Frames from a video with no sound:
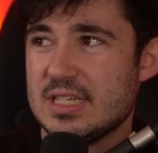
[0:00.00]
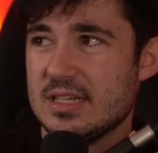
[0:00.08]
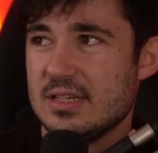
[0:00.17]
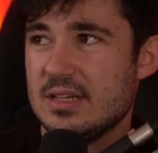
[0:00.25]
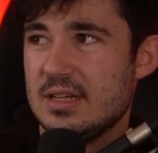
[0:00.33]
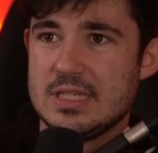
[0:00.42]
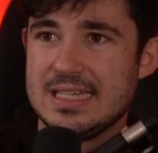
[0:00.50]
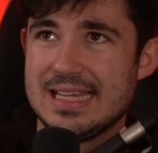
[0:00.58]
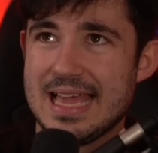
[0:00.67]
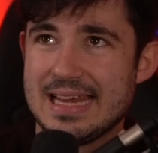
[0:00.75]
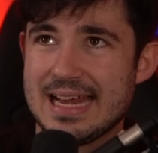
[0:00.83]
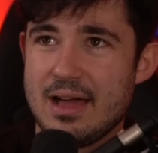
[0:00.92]
to
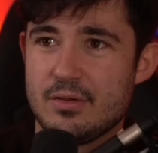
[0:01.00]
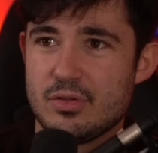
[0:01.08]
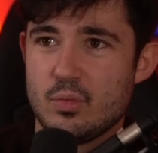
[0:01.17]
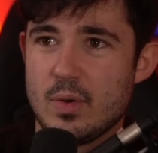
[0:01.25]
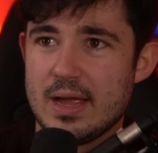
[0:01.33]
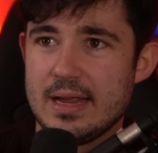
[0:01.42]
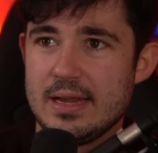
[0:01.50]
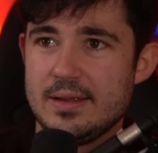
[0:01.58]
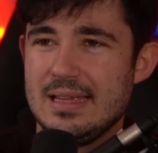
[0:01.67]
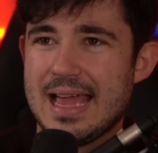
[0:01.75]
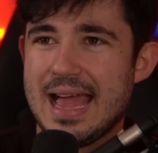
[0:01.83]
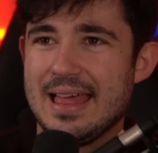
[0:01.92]
get it out of the way.
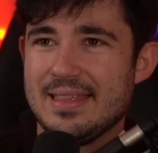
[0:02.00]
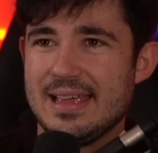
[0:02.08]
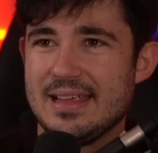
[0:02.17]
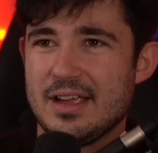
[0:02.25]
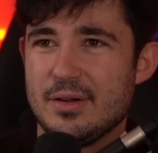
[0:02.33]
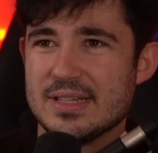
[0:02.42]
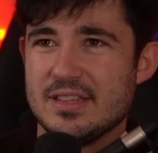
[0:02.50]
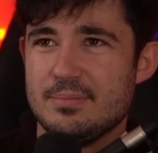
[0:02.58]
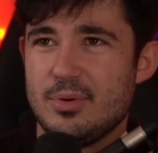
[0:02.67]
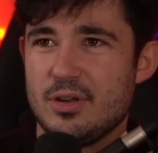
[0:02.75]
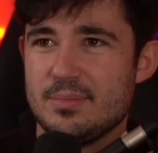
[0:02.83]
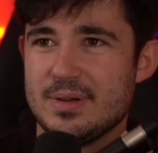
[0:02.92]
Yeah, there you go. It's at the
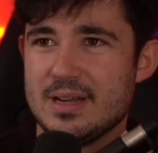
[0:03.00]
bottom